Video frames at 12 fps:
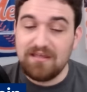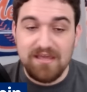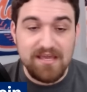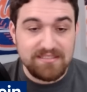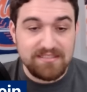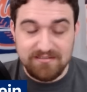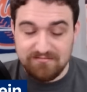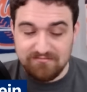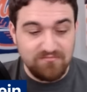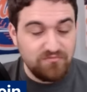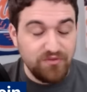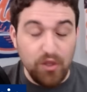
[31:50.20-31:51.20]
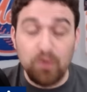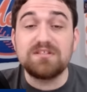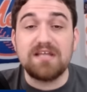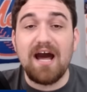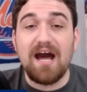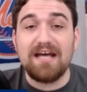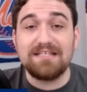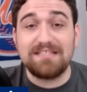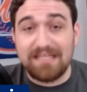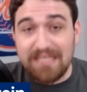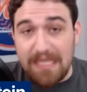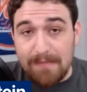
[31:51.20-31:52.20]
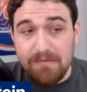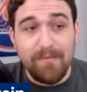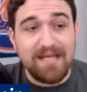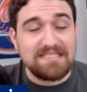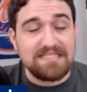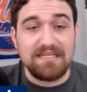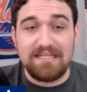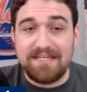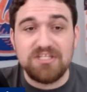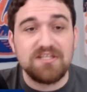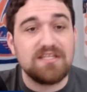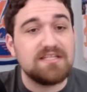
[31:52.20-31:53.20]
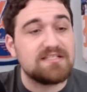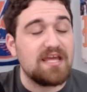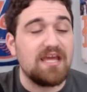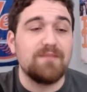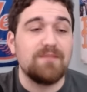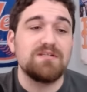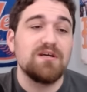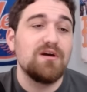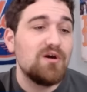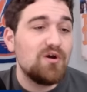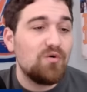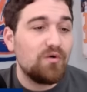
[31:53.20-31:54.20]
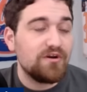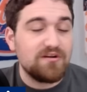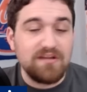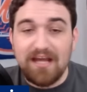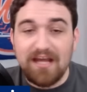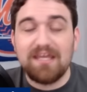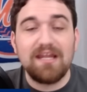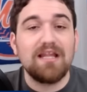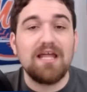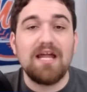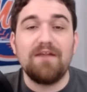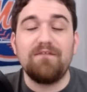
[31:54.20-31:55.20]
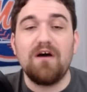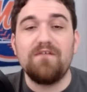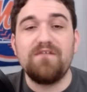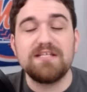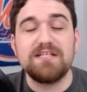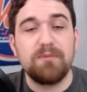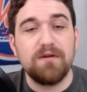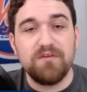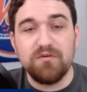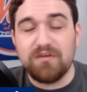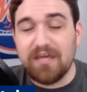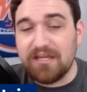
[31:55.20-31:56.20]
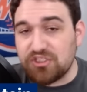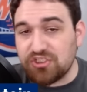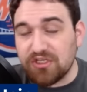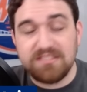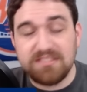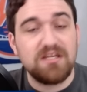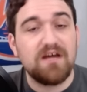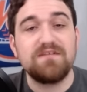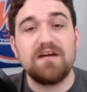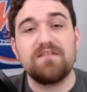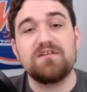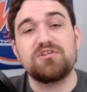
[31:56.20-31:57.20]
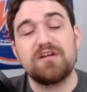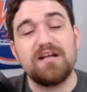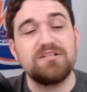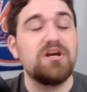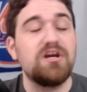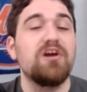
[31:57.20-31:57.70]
it's those guys that keep the Mets in each of these games where you're not getting a lot of offense, but if you get just enough down the stretch,